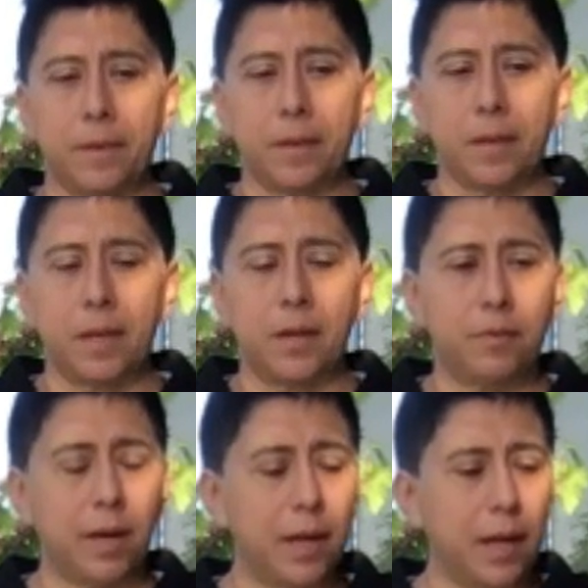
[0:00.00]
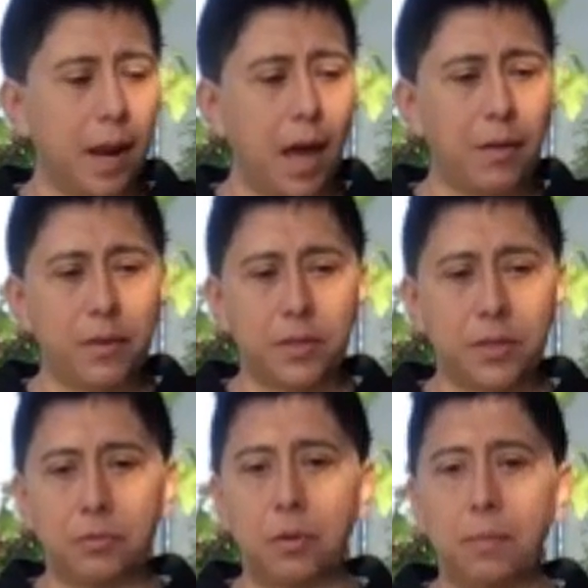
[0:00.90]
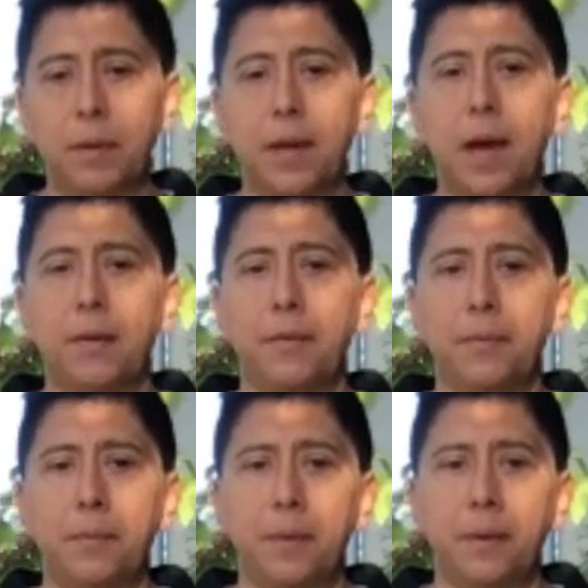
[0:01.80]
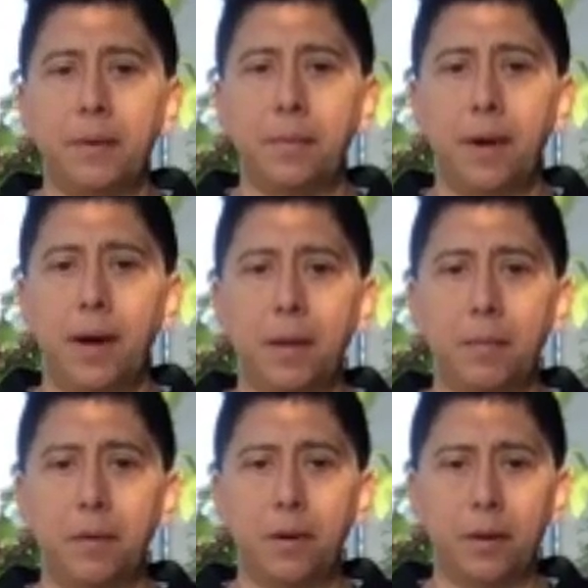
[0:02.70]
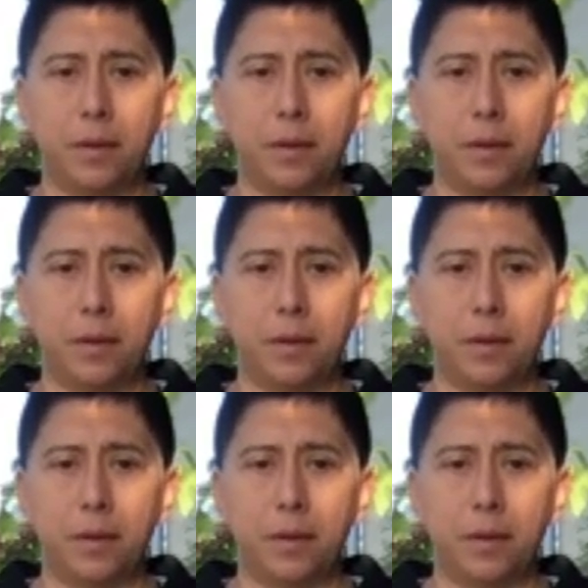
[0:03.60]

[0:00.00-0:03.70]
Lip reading: and really allowed us to open up the body more.